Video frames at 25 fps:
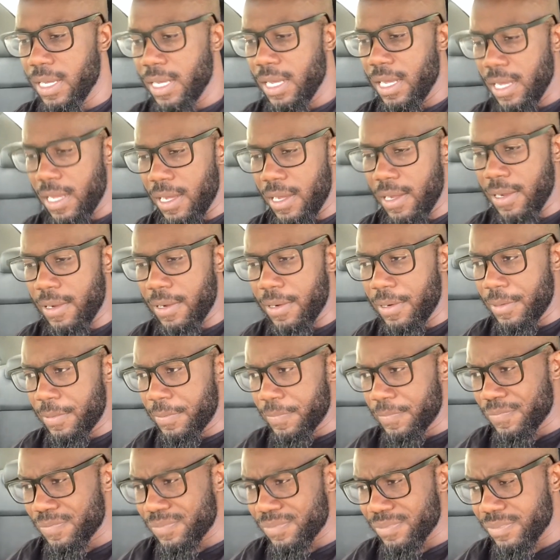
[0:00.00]

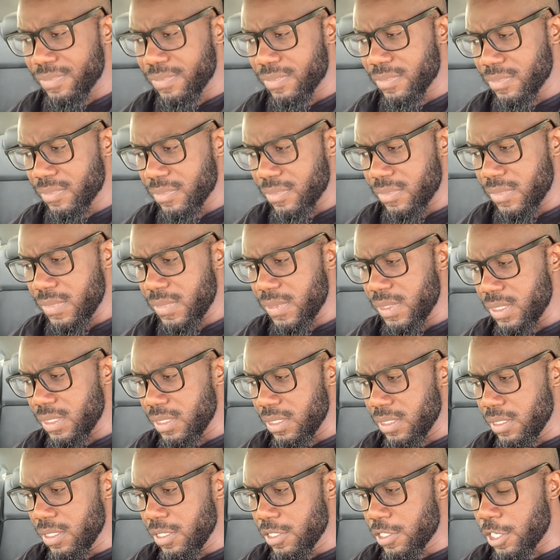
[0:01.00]

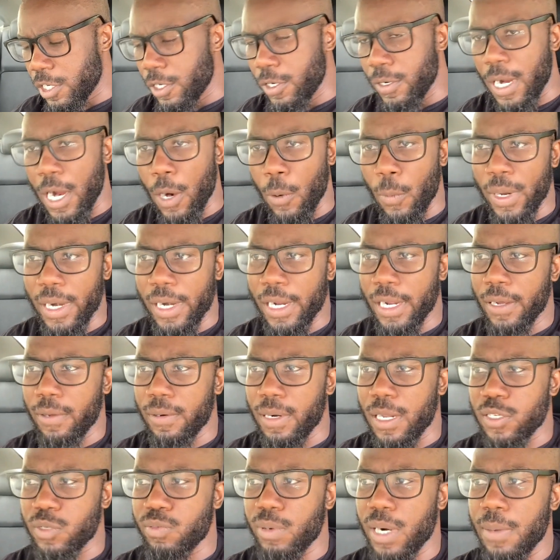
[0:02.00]
So I went out,
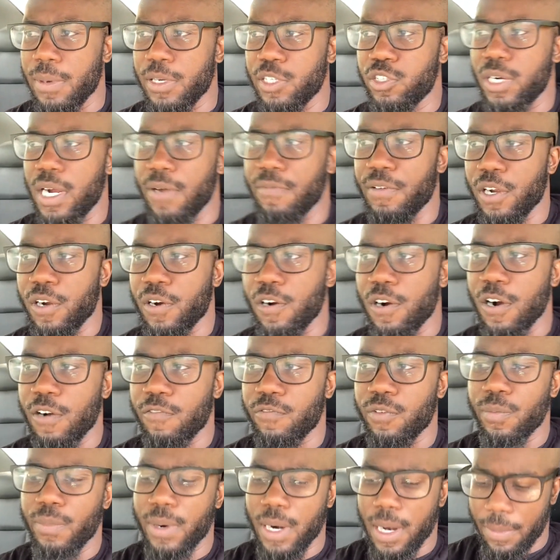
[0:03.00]
I was probably driving the car
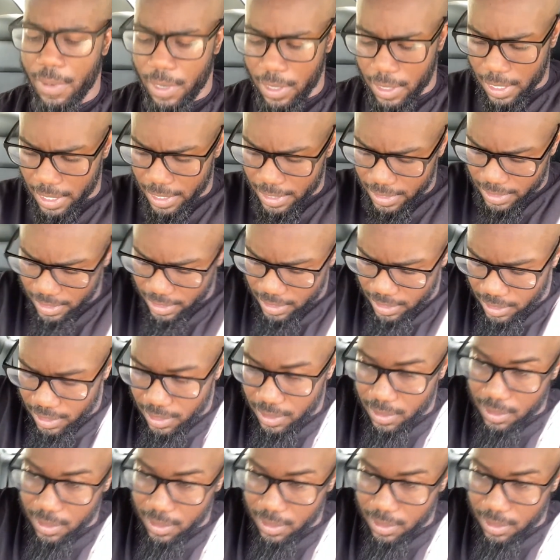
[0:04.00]
for probably like this